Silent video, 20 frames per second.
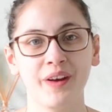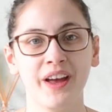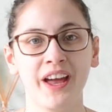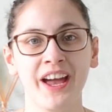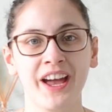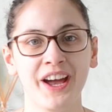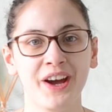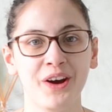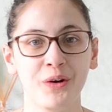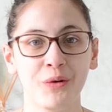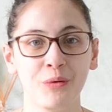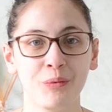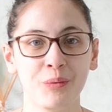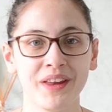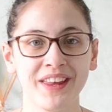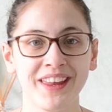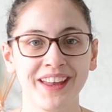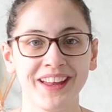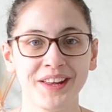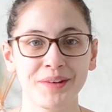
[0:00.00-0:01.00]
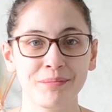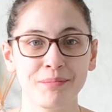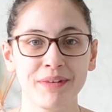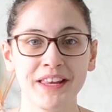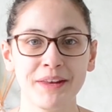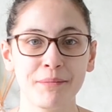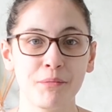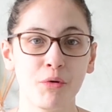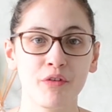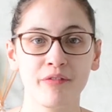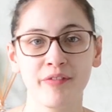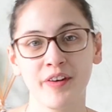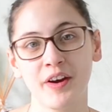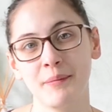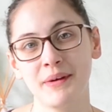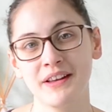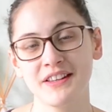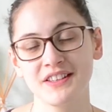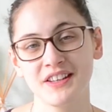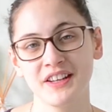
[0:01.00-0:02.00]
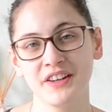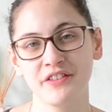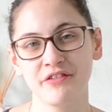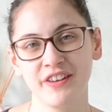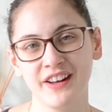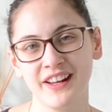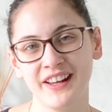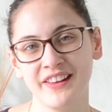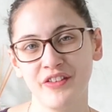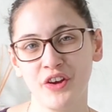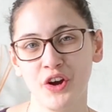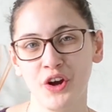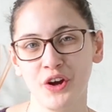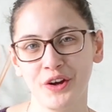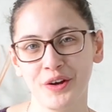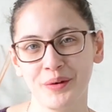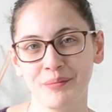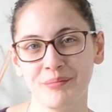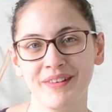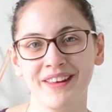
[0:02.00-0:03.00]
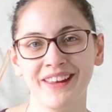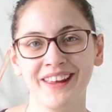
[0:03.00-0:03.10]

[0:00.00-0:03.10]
how we can be more environmentally friendly in the home,